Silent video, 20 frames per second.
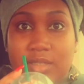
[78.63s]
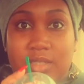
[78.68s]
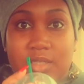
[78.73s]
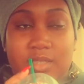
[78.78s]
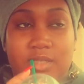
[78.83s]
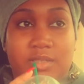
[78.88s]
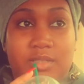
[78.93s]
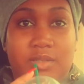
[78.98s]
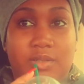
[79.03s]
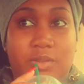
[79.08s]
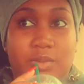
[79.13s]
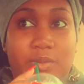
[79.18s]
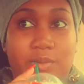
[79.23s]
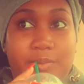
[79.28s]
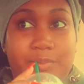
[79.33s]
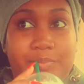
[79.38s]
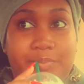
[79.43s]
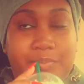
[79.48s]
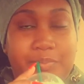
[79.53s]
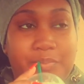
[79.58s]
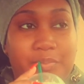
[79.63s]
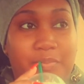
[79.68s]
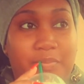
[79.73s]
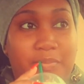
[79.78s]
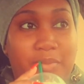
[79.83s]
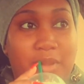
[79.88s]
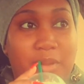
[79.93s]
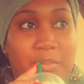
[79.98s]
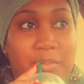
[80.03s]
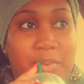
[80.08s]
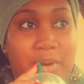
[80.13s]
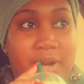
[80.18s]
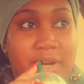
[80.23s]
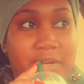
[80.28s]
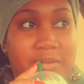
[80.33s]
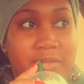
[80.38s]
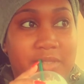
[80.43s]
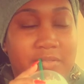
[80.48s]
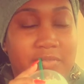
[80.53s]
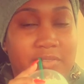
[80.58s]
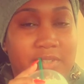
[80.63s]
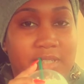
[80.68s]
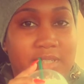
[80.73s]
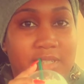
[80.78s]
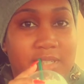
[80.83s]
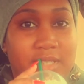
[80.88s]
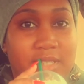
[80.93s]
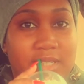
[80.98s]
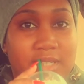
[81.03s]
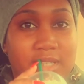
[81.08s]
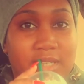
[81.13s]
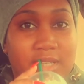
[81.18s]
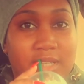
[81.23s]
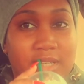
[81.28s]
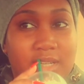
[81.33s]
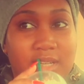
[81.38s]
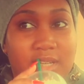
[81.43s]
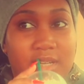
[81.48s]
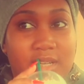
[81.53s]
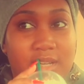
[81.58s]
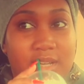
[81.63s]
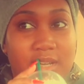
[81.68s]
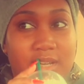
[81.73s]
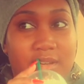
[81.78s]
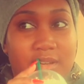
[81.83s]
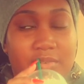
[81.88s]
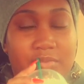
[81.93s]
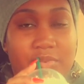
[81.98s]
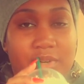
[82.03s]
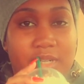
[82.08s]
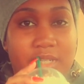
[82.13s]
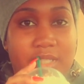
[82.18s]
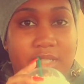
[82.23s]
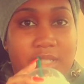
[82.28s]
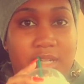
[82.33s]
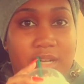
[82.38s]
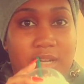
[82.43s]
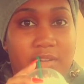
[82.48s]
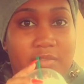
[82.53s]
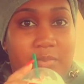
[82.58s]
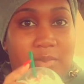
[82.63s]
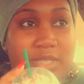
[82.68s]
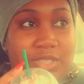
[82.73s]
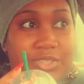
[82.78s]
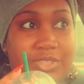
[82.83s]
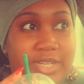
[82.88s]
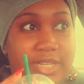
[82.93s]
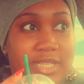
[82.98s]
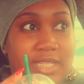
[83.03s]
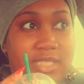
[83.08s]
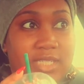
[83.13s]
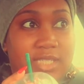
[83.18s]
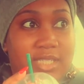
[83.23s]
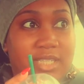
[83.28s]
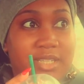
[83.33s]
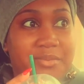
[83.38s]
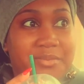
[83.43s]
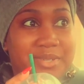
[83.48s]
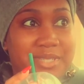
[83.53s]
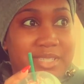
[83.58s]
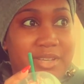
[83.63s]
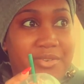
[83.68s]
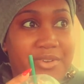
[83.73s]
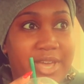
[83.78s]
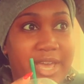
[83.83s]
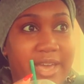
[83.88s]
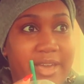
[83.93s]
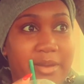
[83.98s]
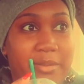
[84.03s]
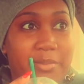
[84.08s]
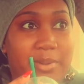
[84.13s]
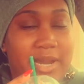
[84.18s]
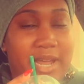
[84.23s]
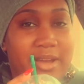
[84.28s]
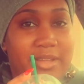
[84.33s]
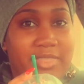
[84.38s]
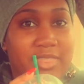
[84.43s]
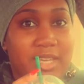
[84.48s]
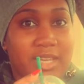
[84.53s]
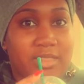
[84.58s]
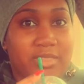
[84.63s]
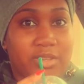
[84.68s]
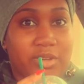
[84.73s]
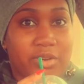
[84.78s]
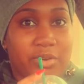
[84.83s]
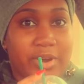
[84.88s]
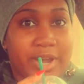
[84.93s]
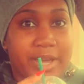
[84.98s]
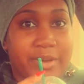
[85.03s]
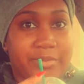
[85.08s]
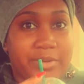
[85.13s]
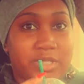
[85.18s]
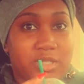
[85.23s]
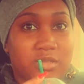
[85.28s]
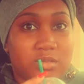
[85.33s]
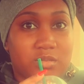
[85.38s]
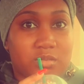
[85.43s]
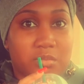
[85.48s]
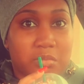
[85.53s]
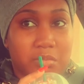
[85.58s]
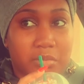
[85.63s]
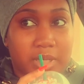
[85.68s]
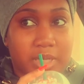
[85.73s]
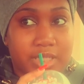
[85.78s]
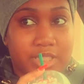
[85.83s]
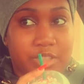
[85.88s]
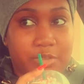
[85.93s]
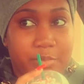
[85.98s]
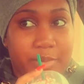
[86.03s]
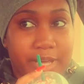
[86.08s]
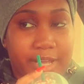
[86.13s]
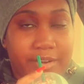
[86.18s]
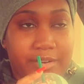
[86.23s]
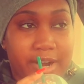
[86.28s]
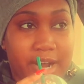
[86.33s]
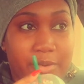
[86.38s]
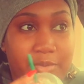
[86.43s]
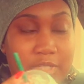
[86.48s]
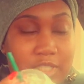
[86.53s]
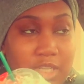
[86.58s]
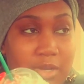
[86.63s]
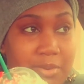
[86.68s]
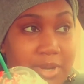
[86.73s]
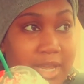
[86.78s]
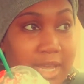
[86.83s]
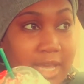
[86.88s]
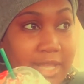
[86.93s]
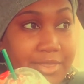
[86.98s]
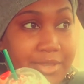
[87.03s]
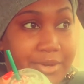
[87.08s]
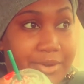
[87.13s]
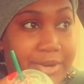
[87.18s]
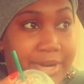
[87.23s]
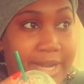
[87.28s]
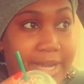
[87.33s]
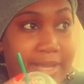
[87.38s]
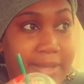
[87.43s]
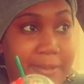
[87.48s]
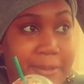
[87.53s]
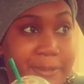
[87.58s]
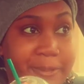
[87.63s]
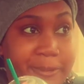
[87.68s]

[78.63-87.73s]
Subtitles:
So, party was fun. First off, my dress. It was okay, but I think the gray was much better. I wish I would have had the gray